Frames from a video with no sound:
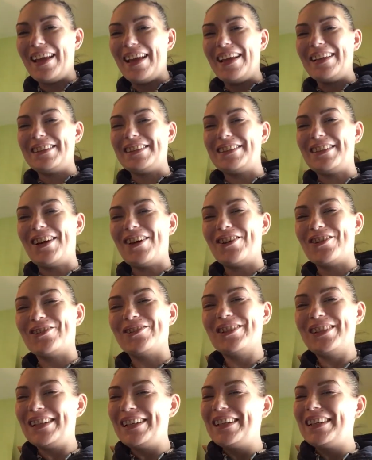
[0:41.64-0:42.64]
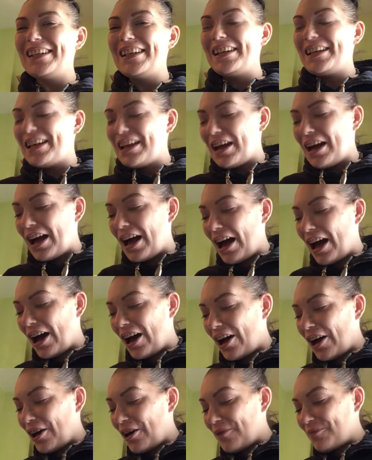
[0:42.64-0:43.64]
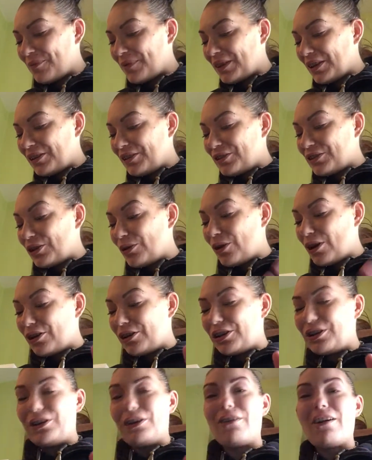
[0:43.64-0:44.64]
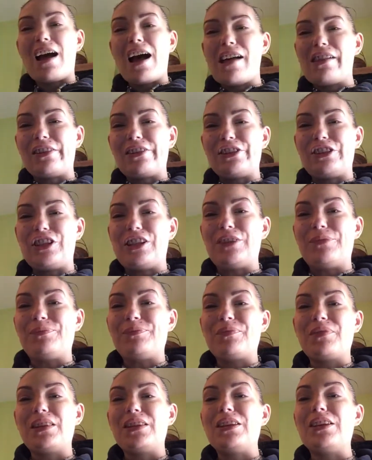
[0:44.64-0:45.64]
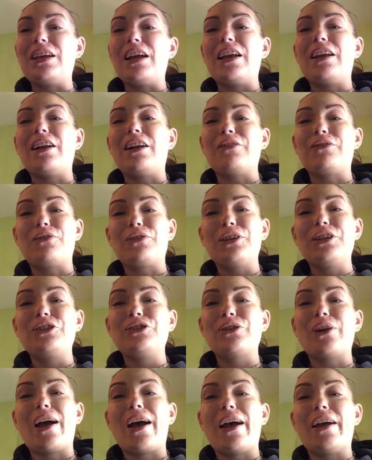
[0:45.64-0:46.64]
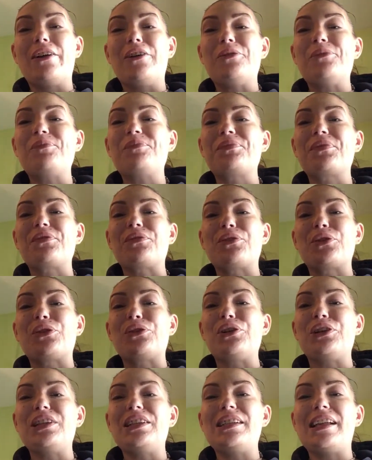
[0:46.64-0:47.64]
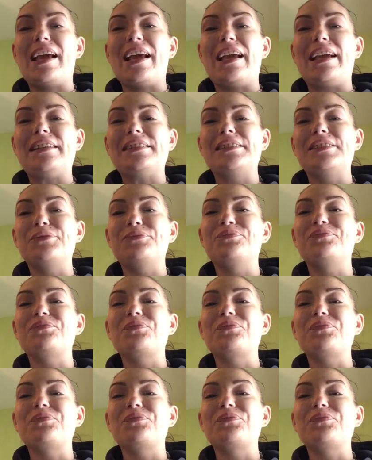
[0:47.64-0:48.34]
So our Curology, you get a free trial for 30 days.